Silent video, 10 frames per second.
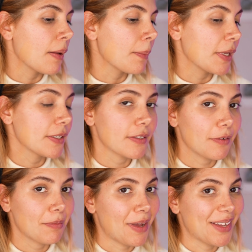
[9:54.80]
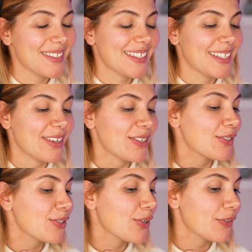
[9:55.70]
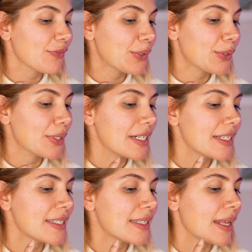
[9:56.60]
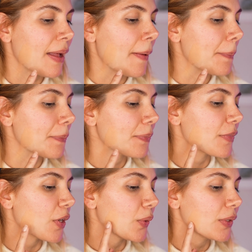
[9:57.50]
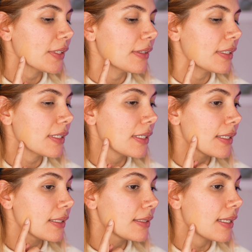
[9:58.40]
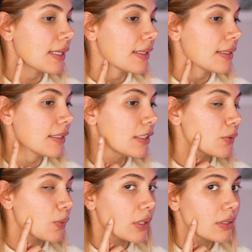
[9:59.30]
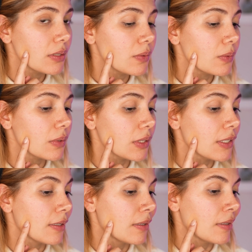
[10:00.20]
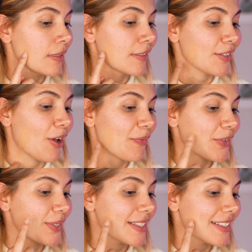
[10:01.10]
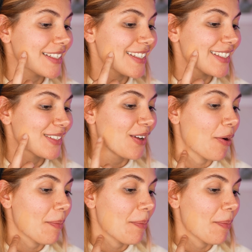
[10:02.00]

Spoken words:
based on my skin undertone, of course. The only thing is that this one is obviously not